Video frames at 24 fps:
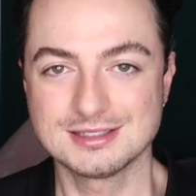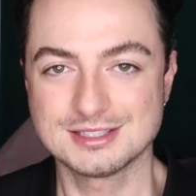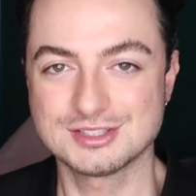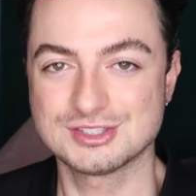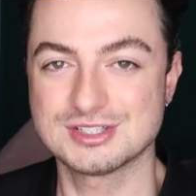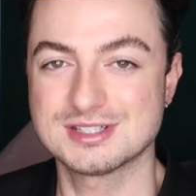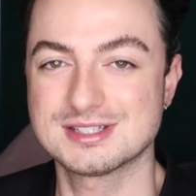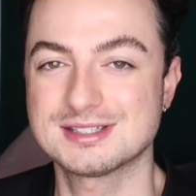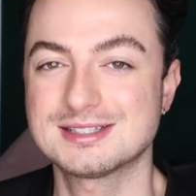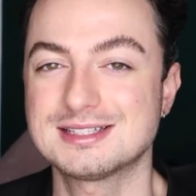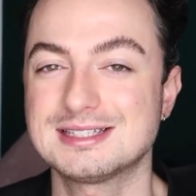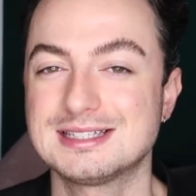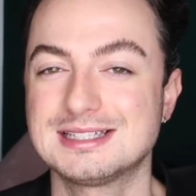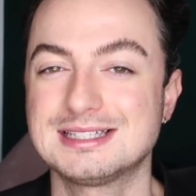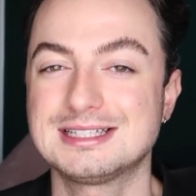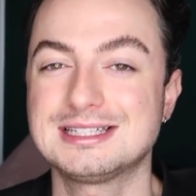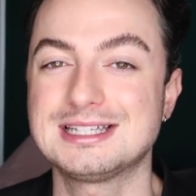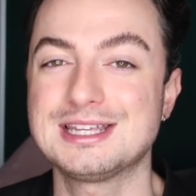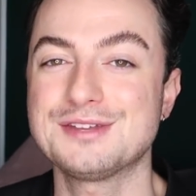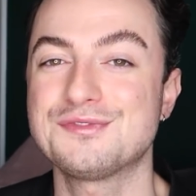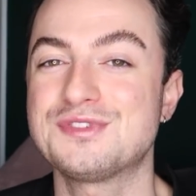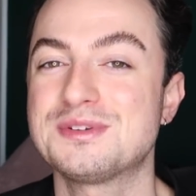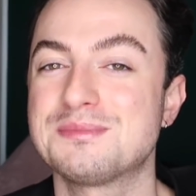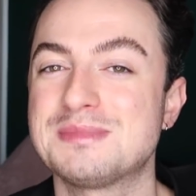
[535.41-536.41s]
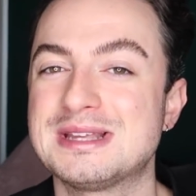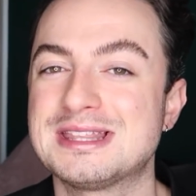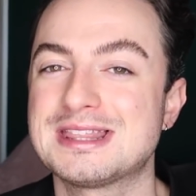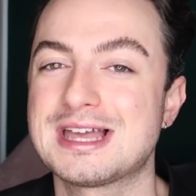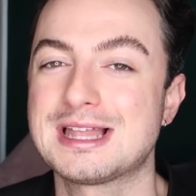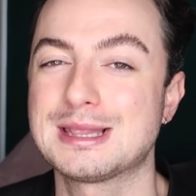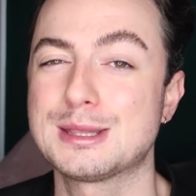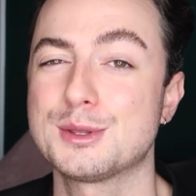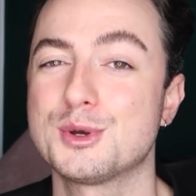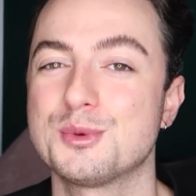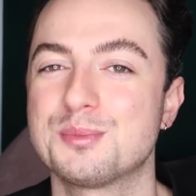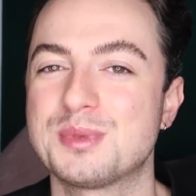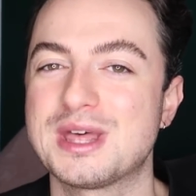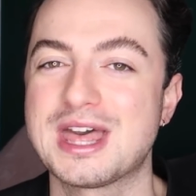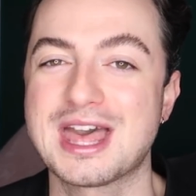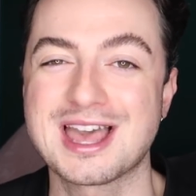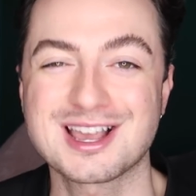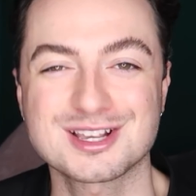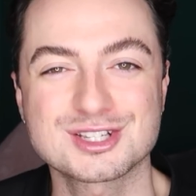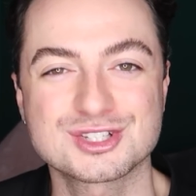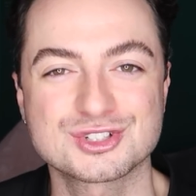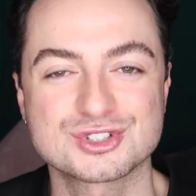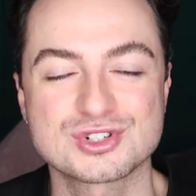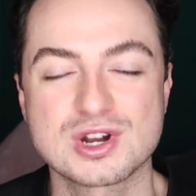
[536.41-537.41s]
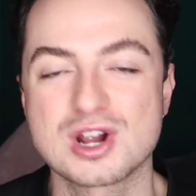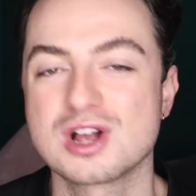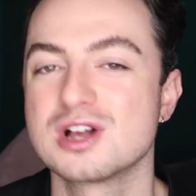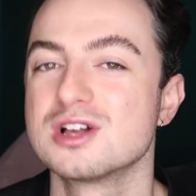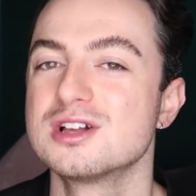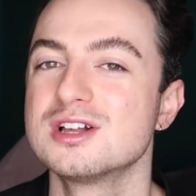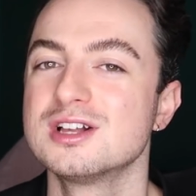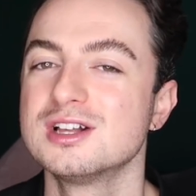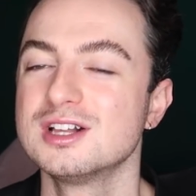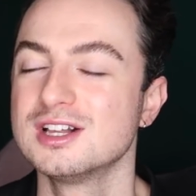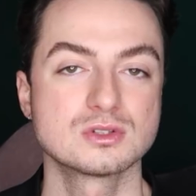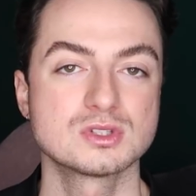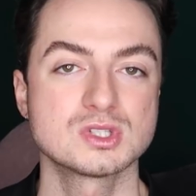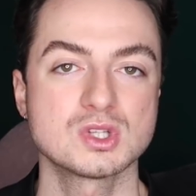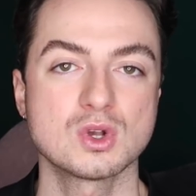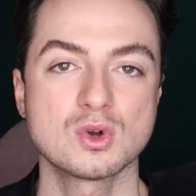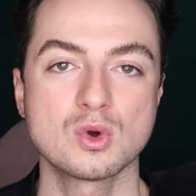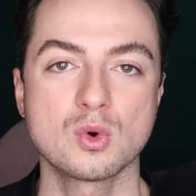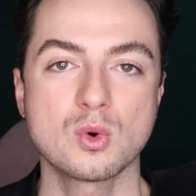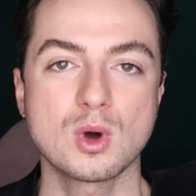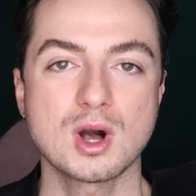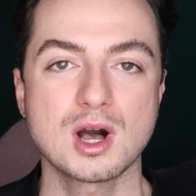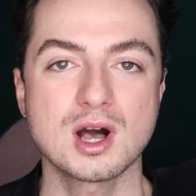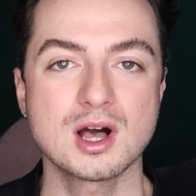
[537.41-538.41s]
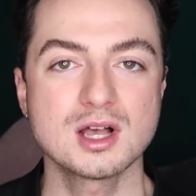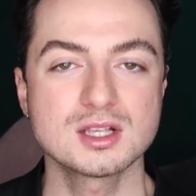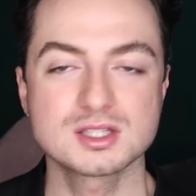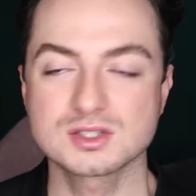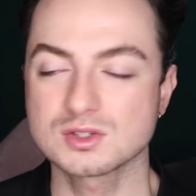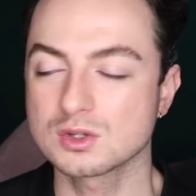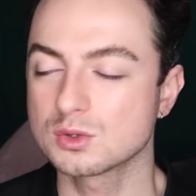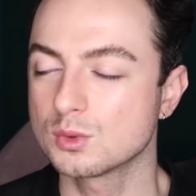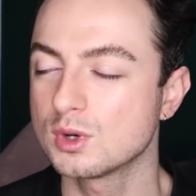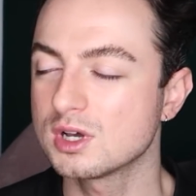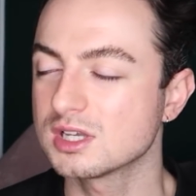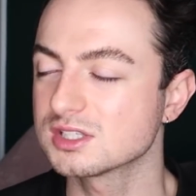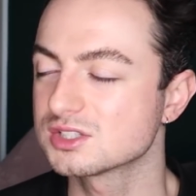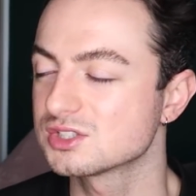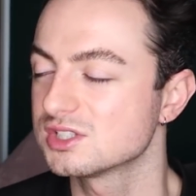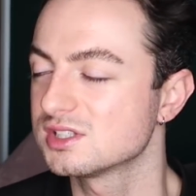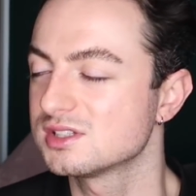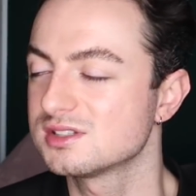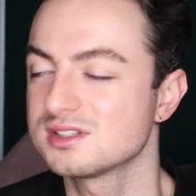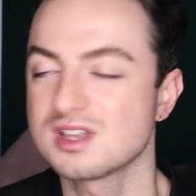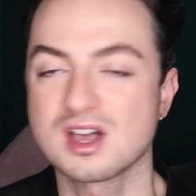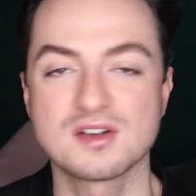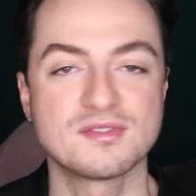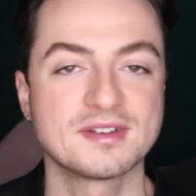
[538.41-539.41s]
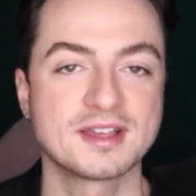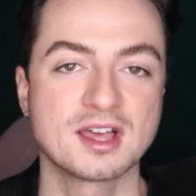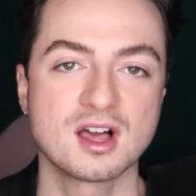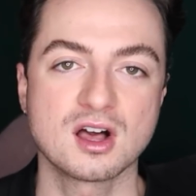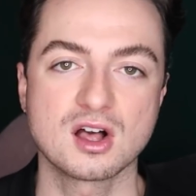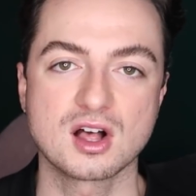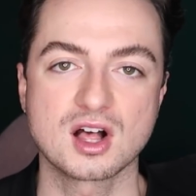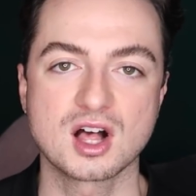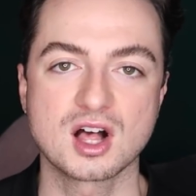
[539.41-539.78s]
It's just giving me that little bit extra. Seonghwa, Seonghwa's just serving it